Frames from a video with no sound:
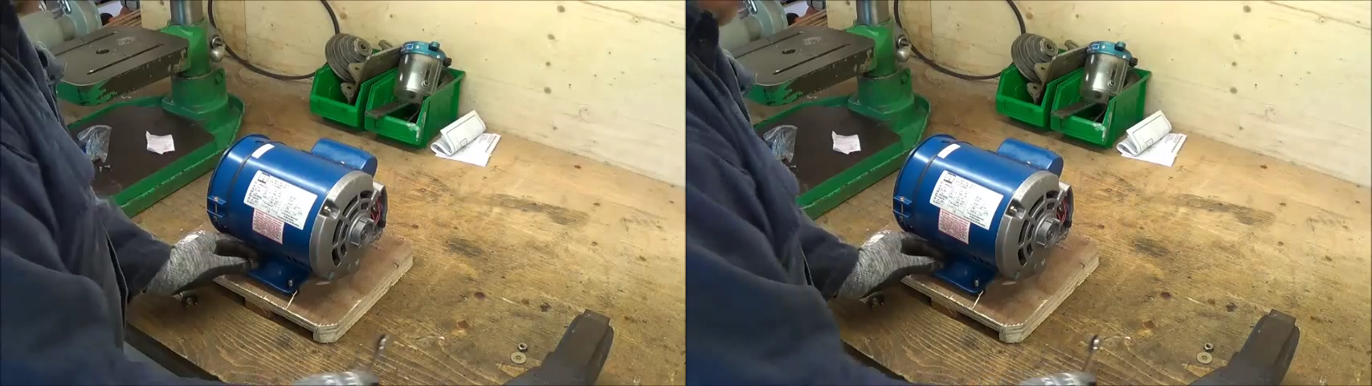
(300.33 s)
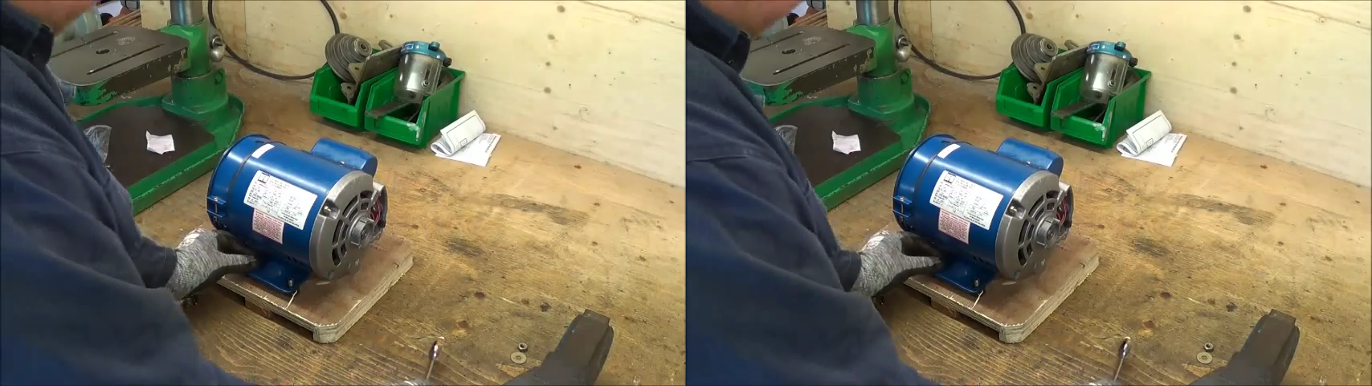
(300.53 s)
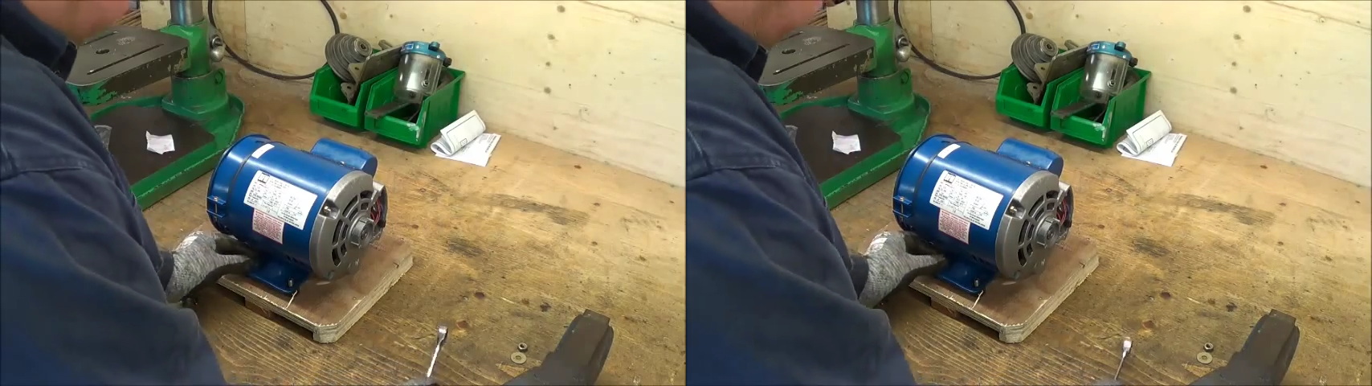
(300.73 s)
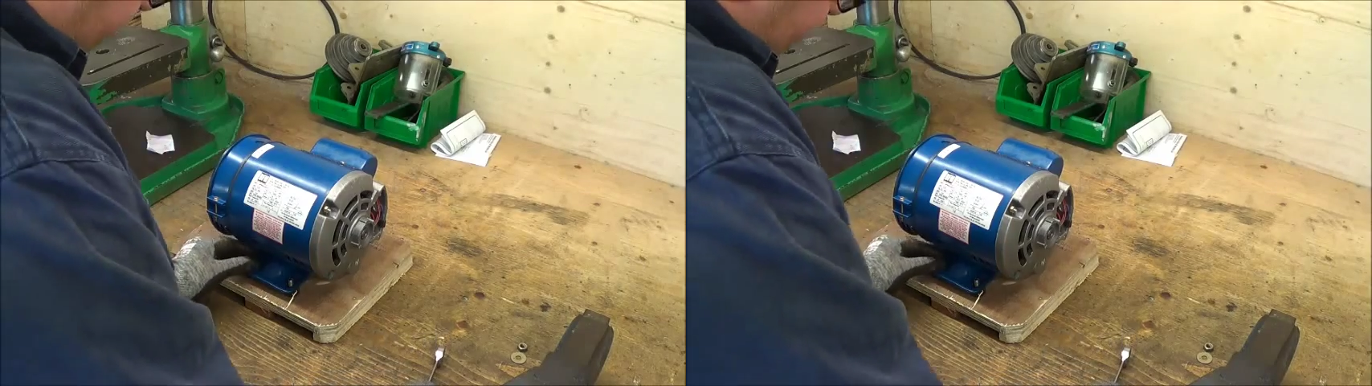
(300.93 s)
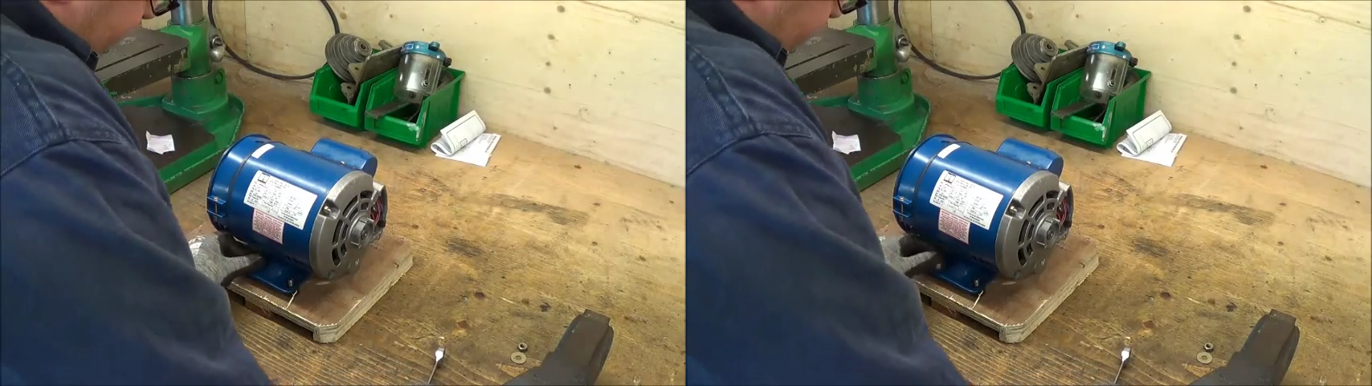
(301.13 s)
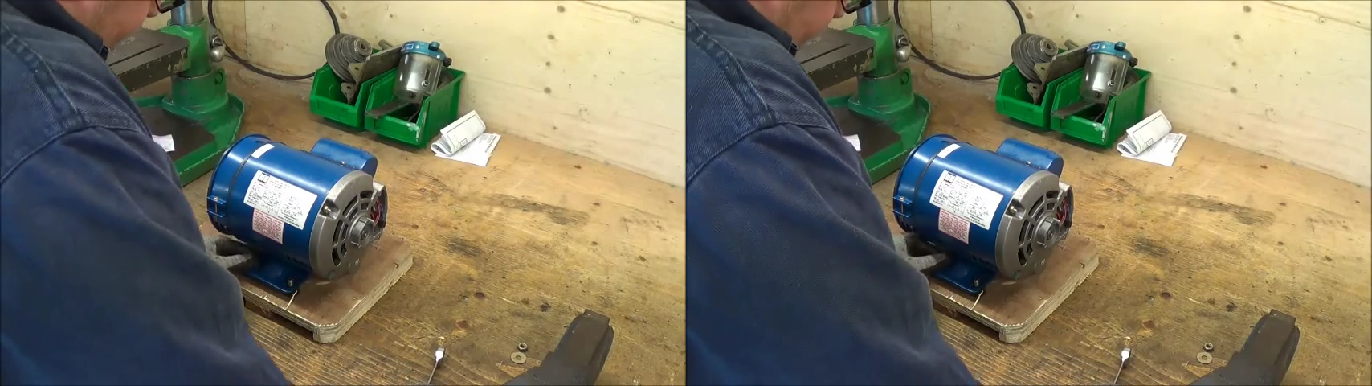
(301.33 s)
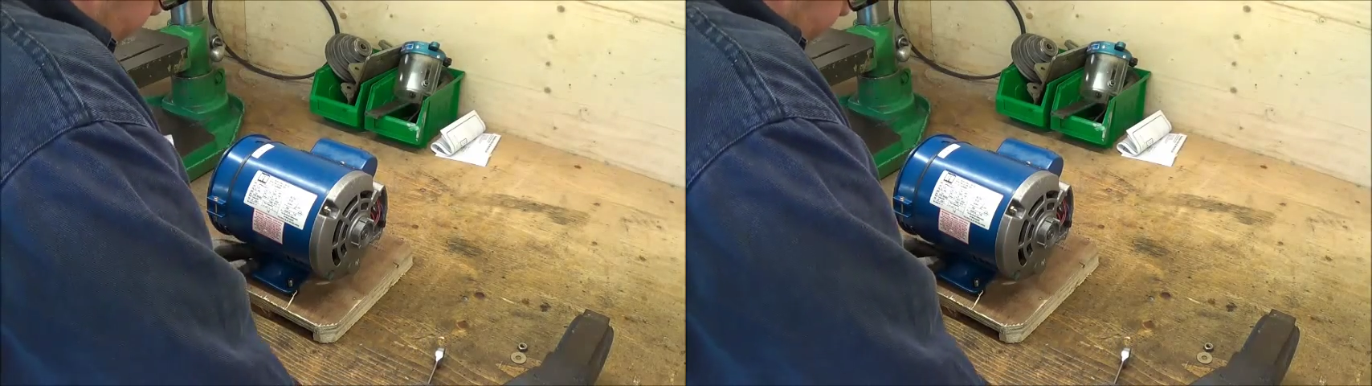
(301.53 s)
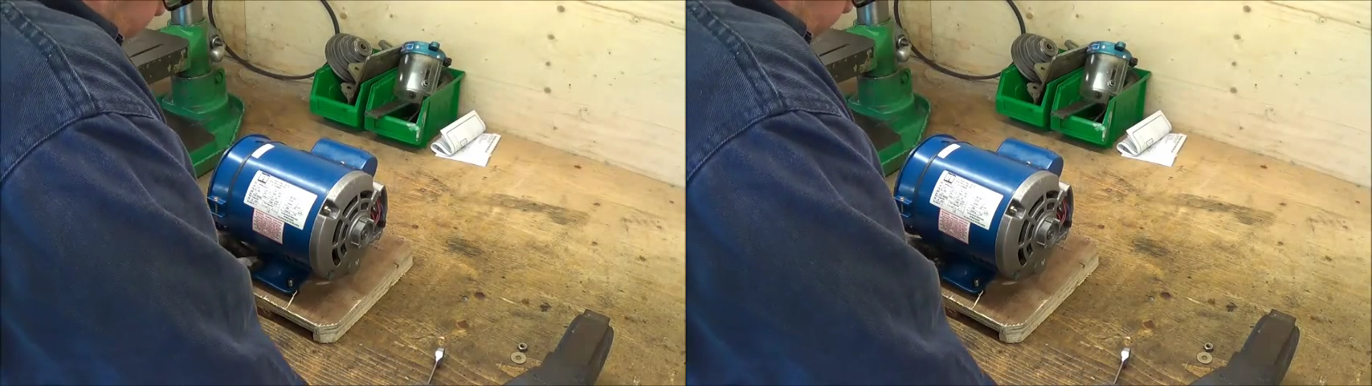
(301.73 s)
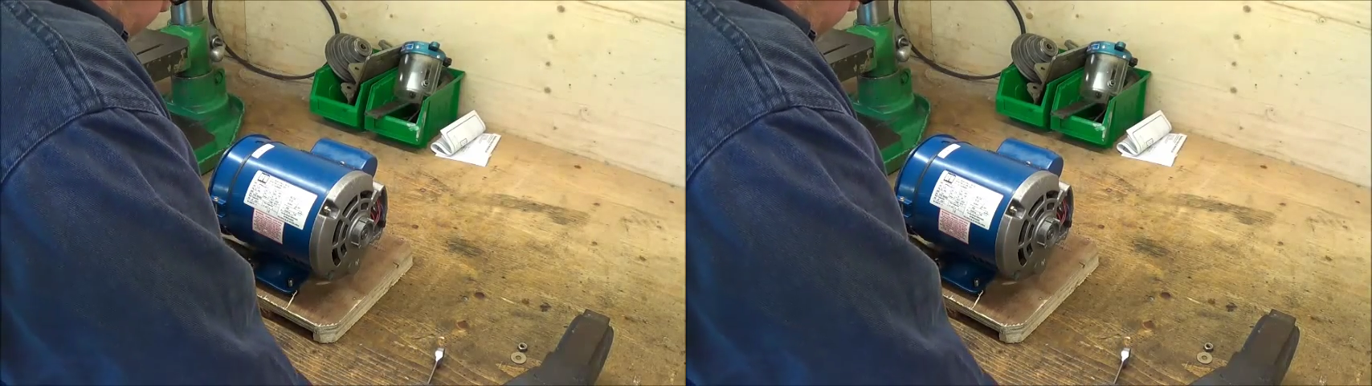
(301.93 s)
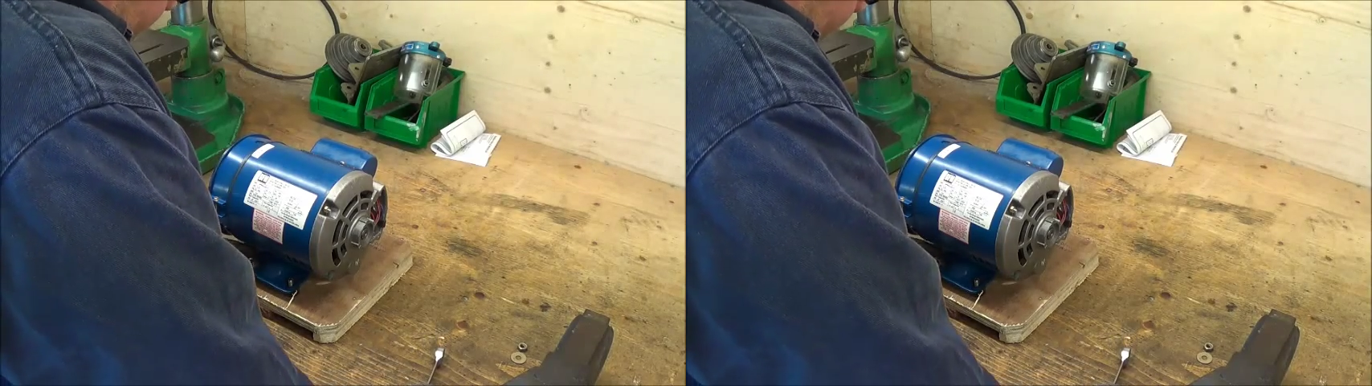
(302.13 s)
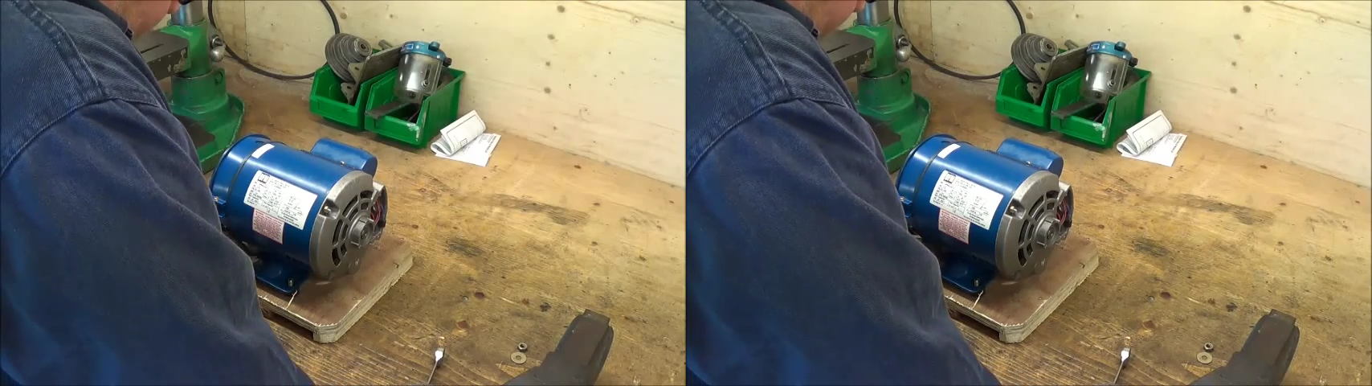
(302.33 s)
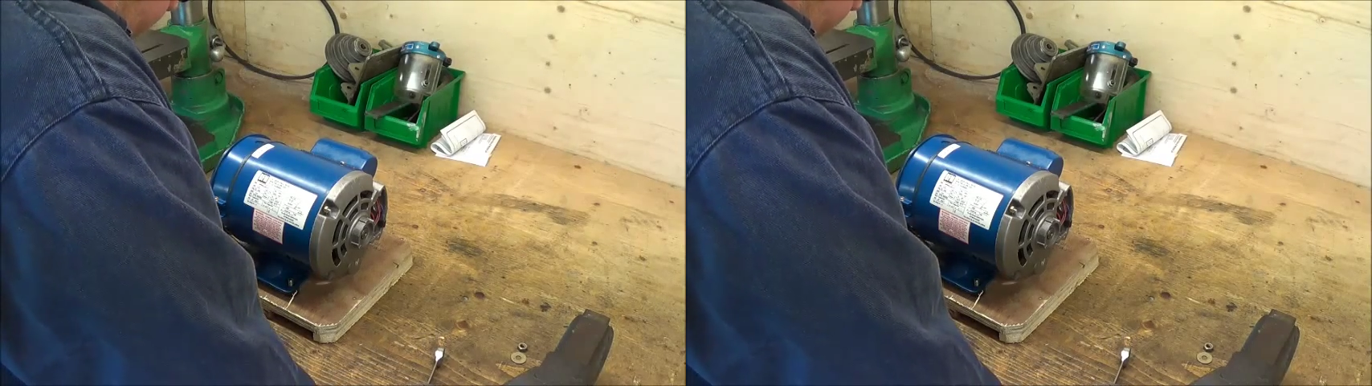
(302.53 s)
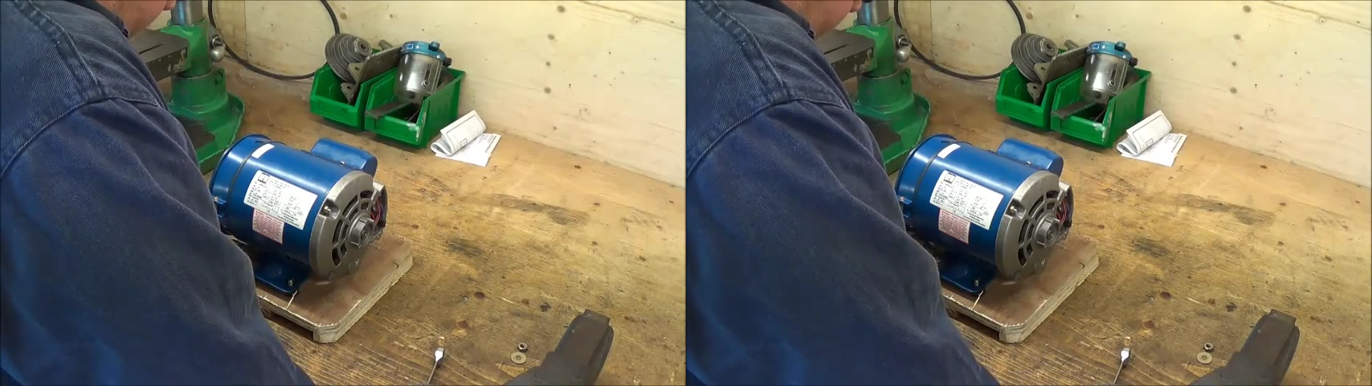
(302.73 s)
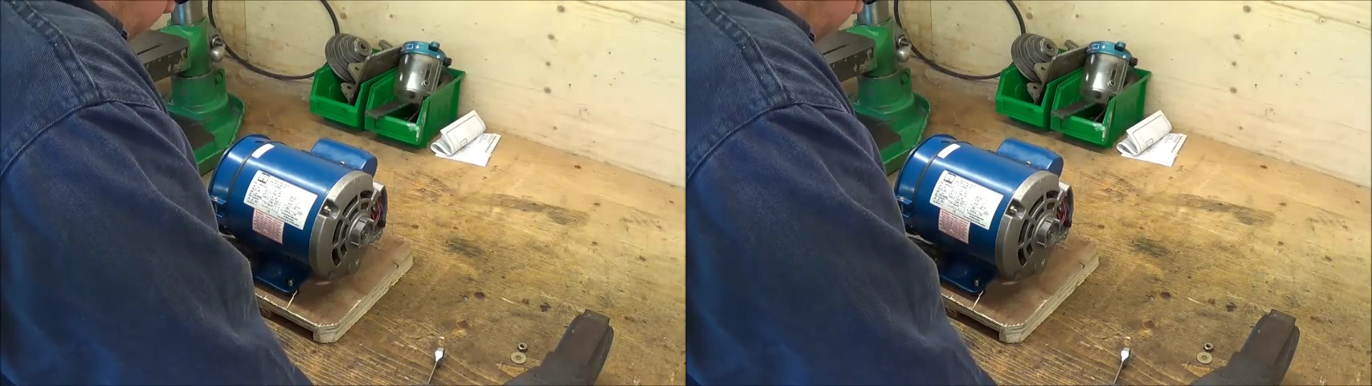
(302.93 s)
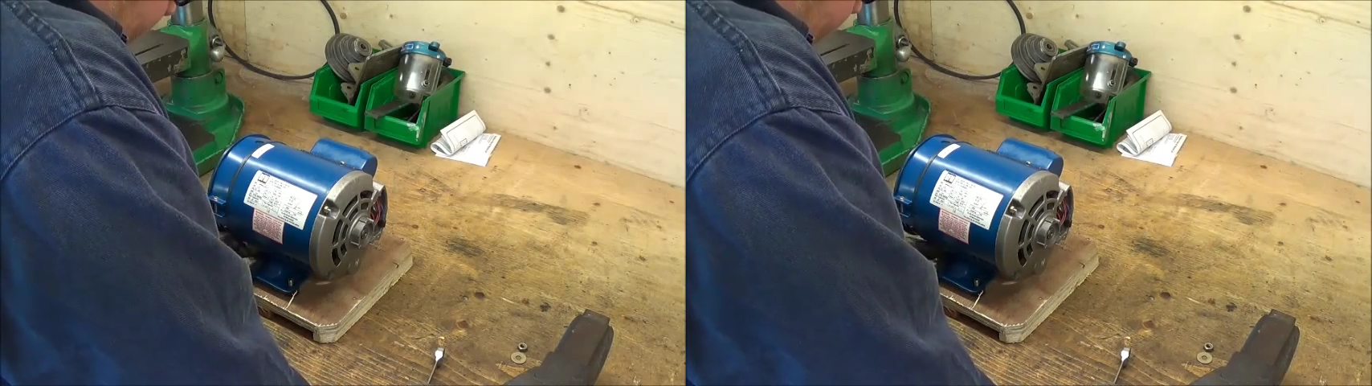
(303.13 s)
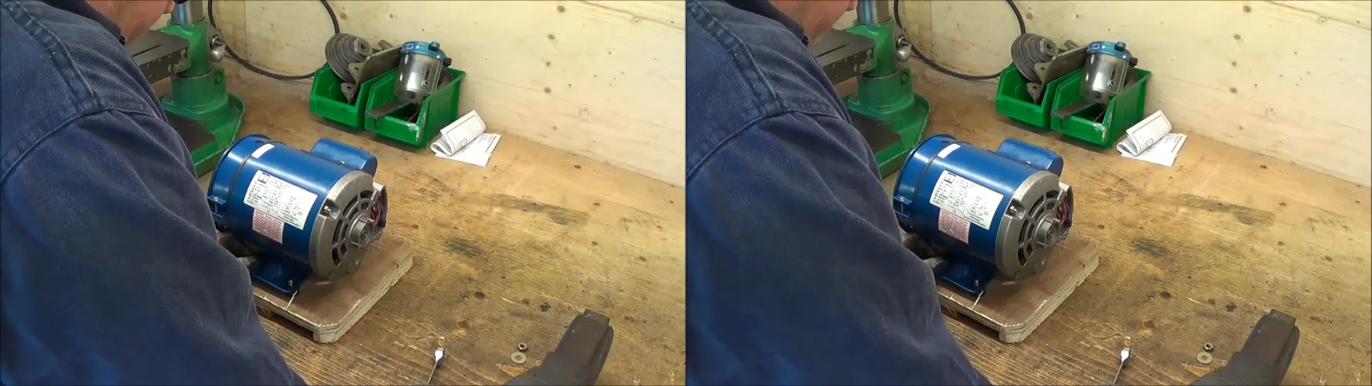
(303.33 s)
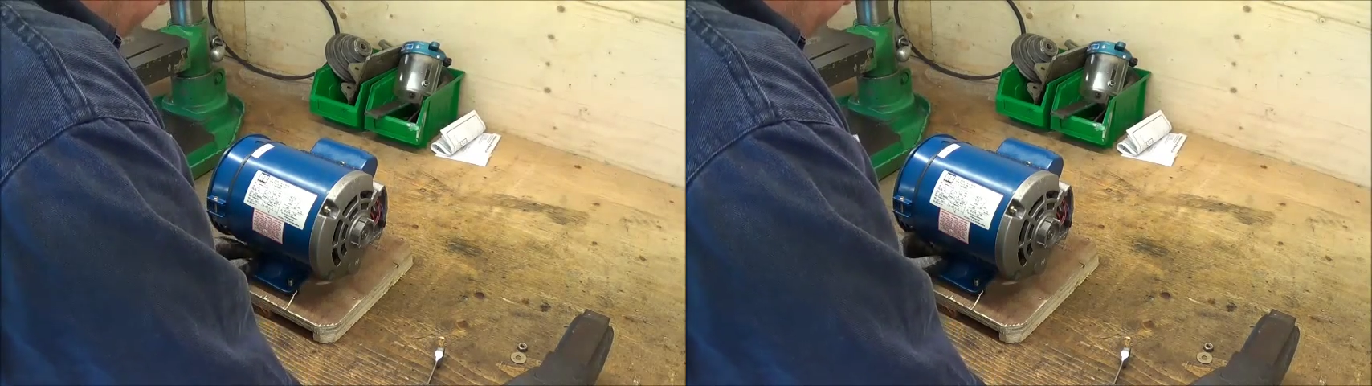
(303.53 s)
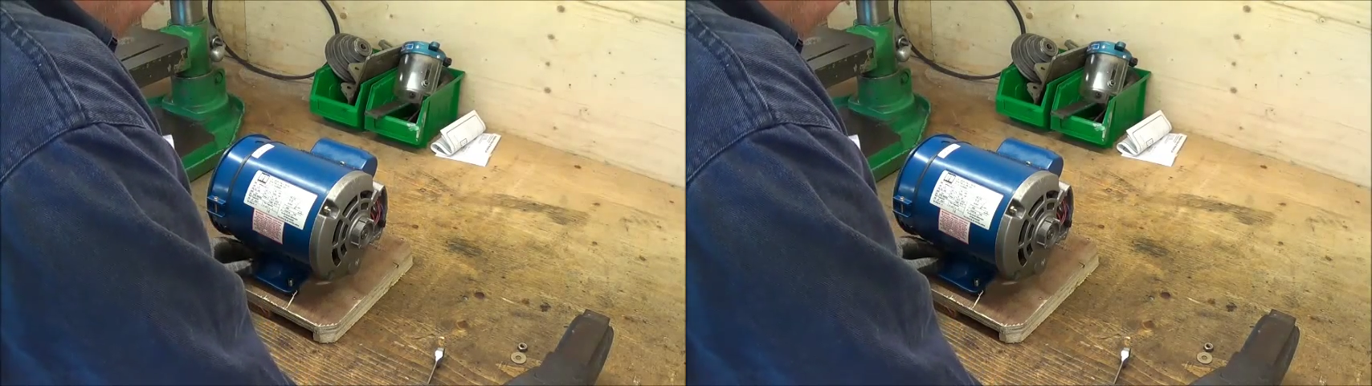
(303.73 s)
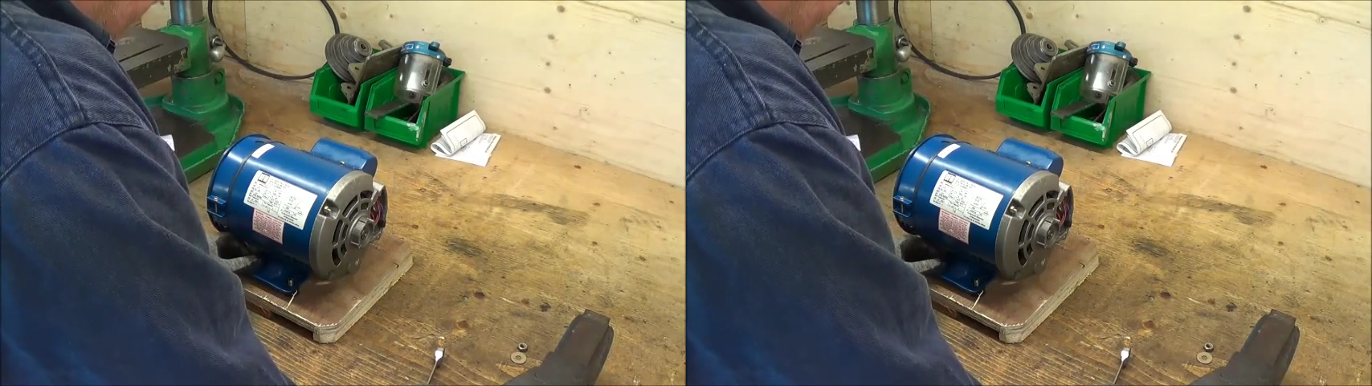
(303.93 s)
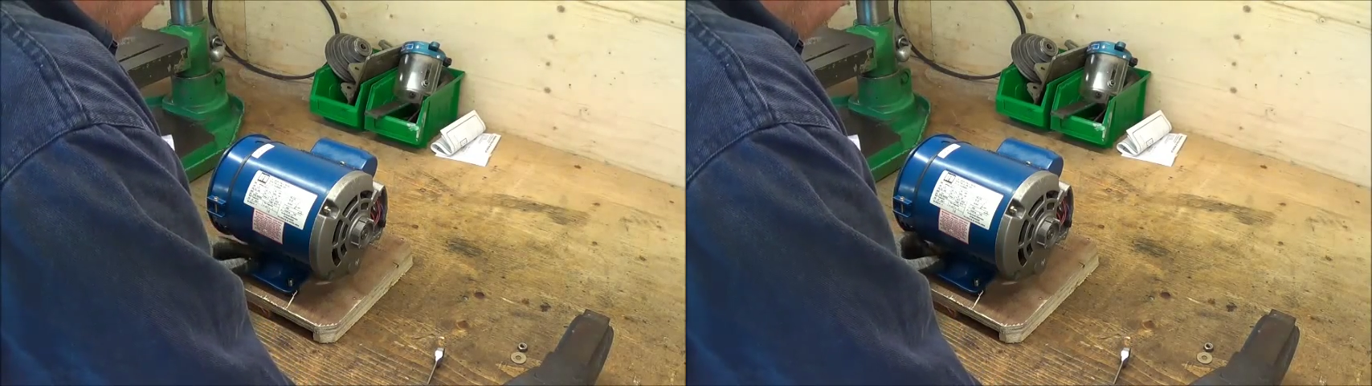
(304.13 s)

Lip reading: [unreadable: no face in view]